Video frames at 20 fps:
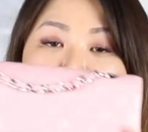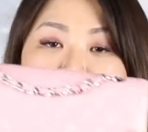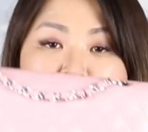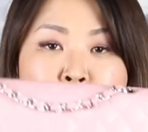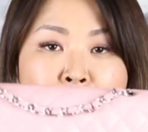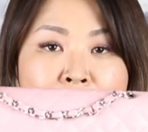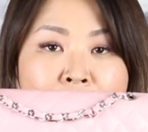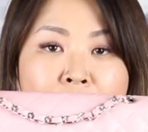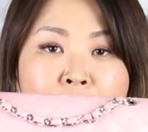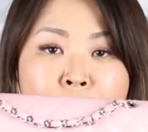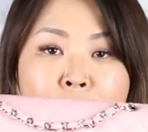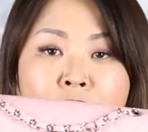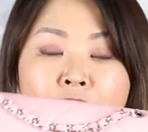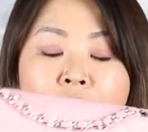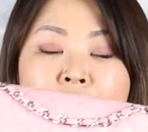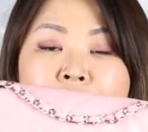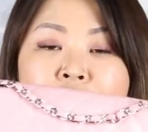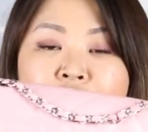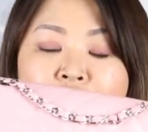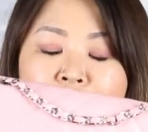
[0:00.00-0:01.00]
the medium,
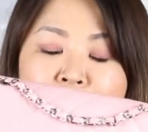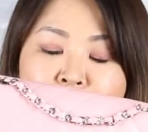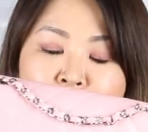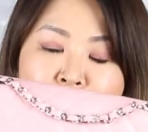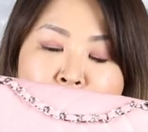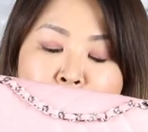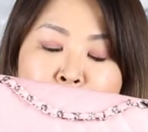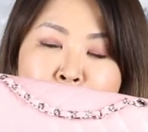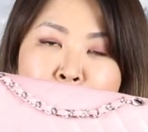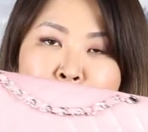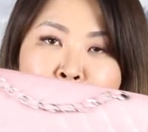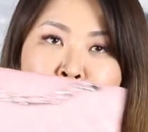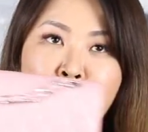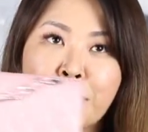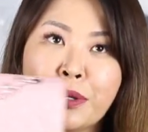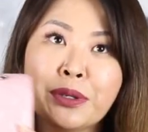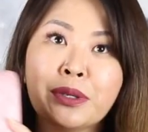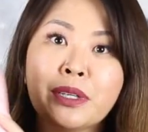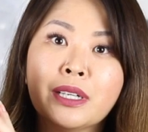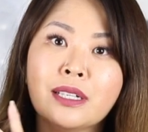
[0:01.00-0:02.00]
large, the
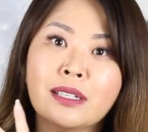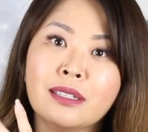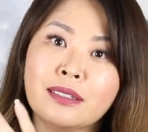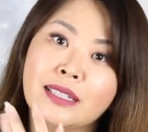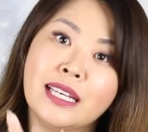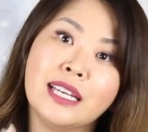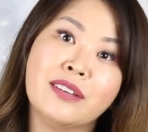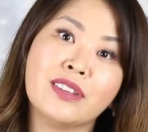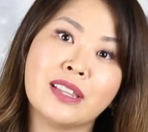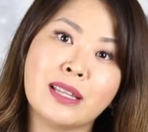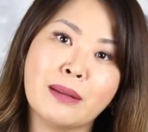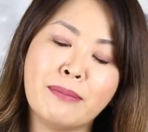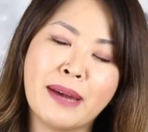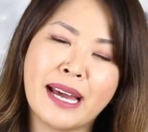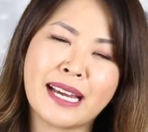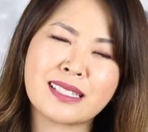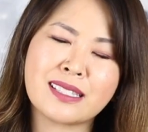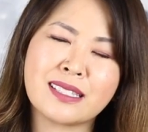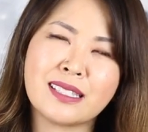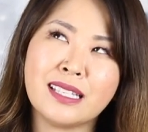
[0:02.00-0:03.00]
jumbo, even the
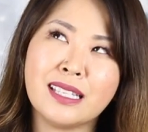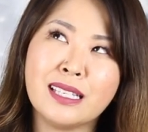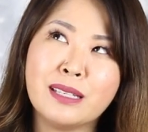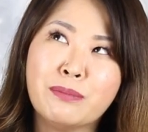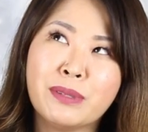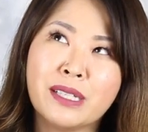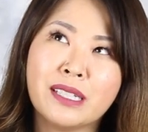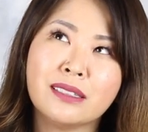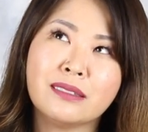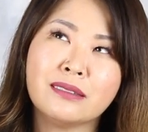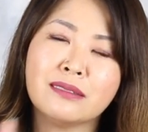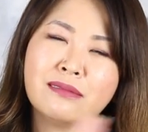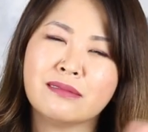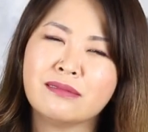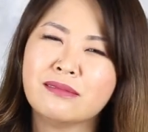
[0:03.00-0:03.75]
maxi, but